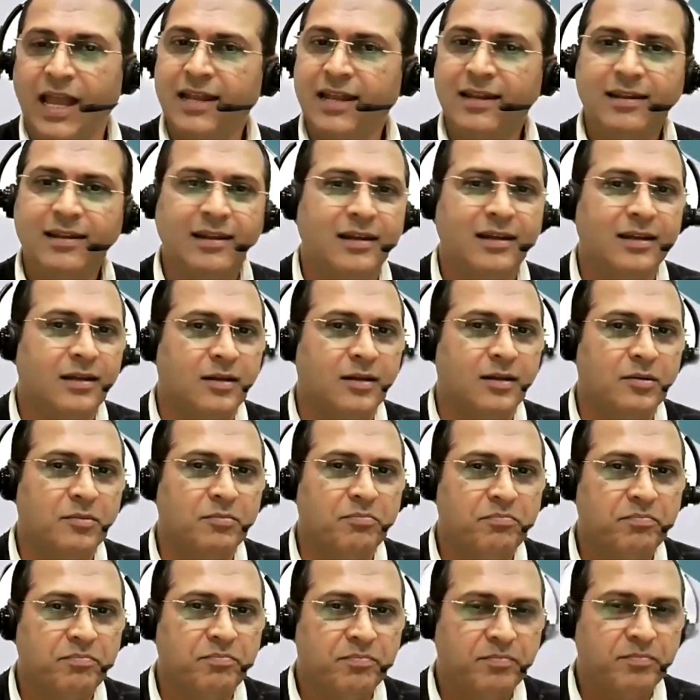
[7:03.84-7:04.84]
And
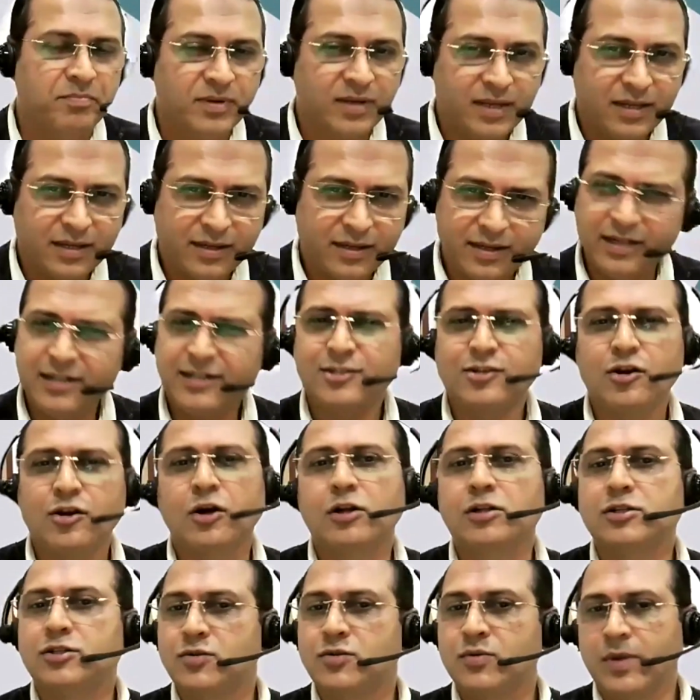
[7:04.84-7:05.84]
kids
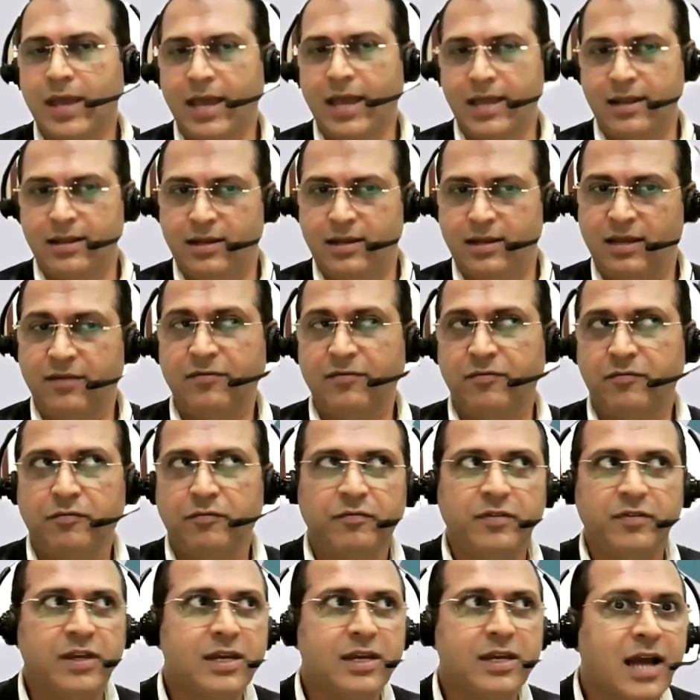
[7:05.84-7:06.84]
also can, if
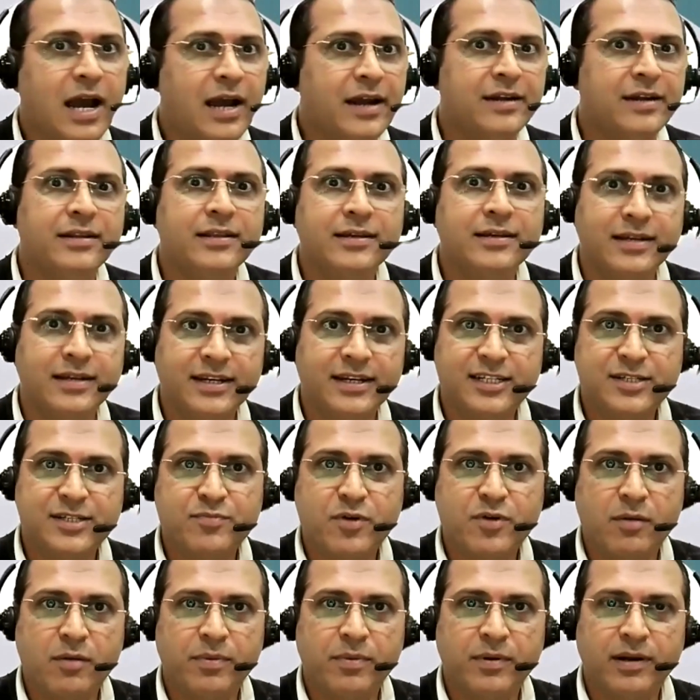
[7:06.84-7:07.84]
we guide the kids
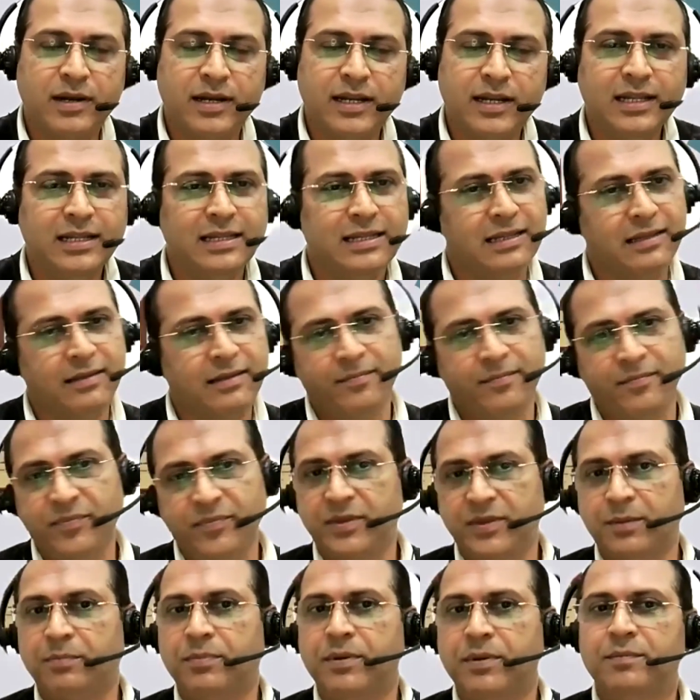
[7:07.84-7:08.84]
properly,
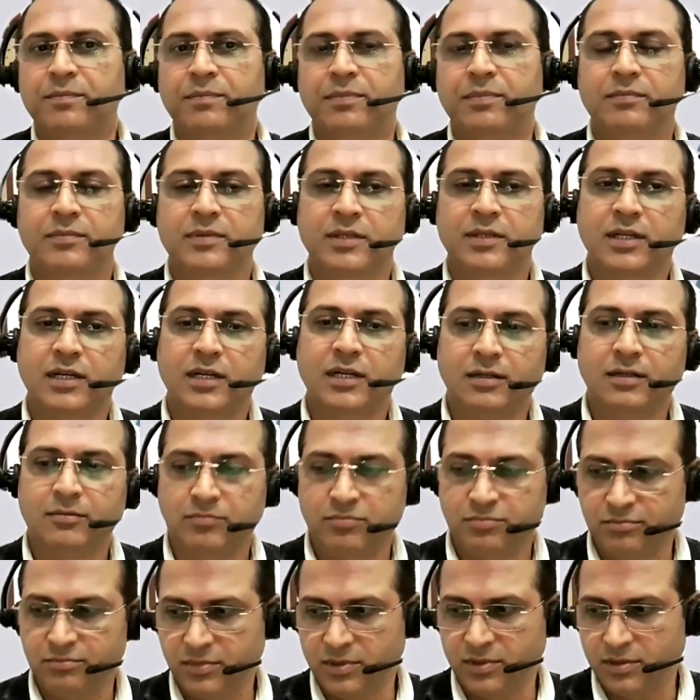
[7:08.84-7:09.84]
the people,
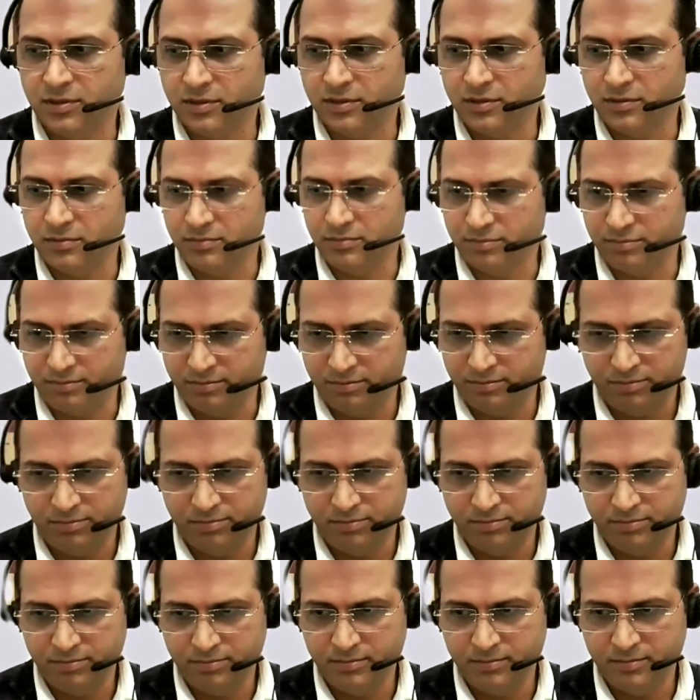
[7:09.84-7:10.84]
the
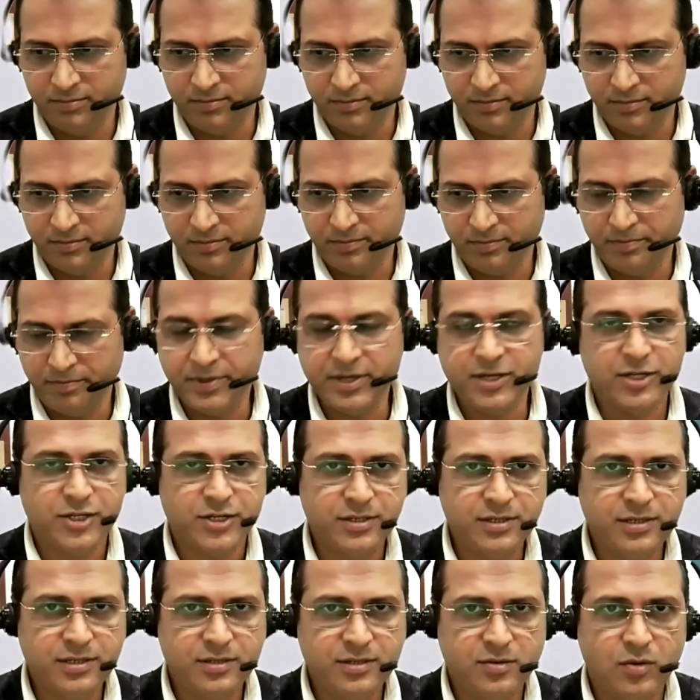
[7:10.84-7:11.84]

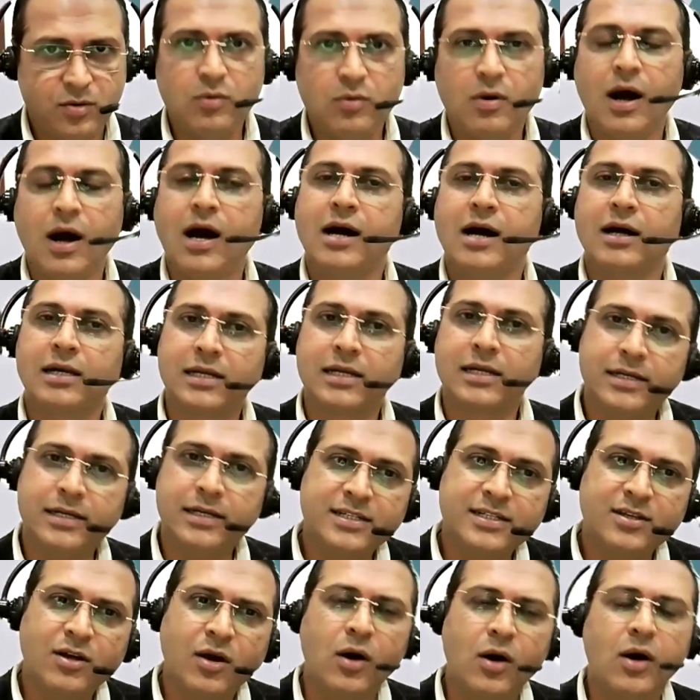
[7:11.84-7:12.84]
patients who are
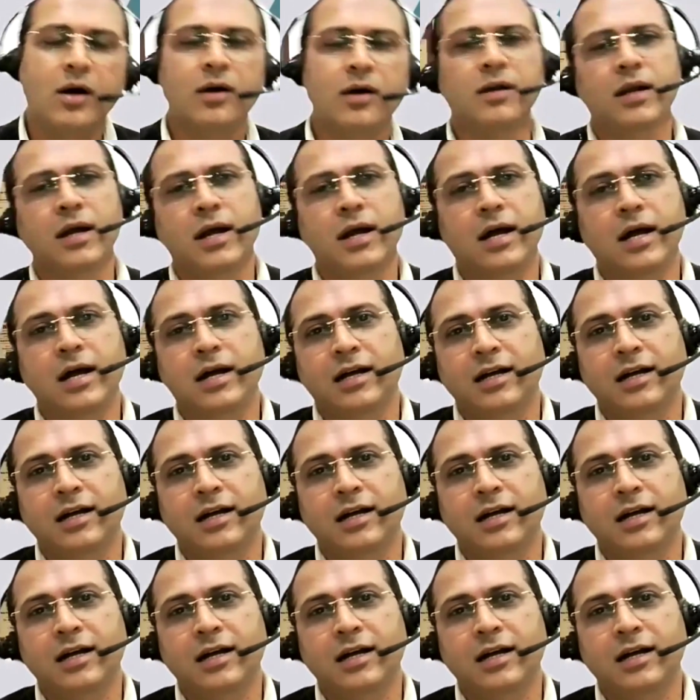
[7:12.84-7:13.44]
kids or